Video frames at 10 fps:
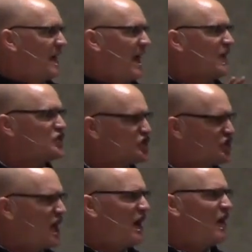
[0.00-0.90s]
and
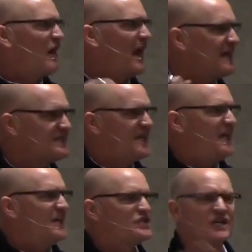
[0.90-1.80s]
share and
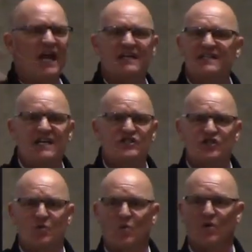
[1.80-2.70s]
teach and
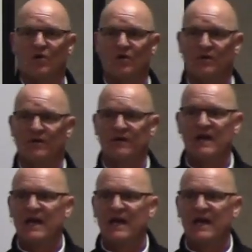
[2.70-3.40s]
teach the world.